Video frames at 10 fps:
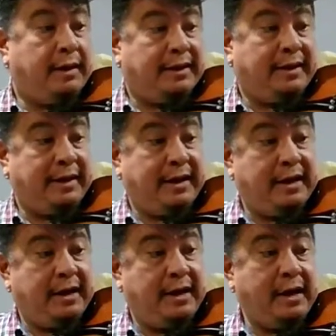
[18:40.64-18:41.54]
To the
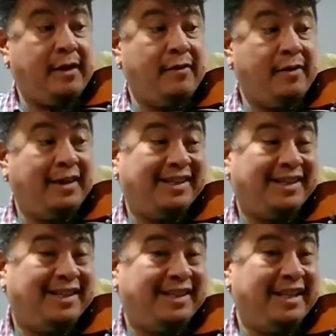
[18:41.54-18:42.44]
E and then the
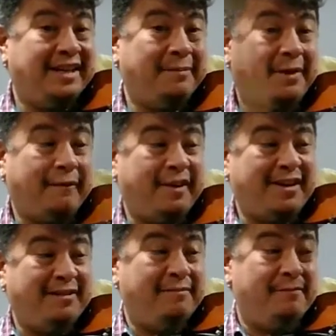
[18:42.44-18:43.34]
C above
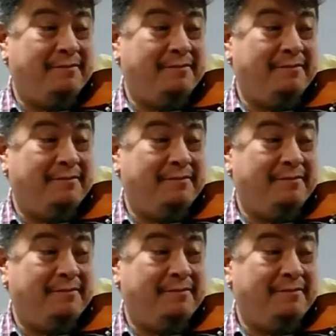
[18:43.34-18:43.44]
it.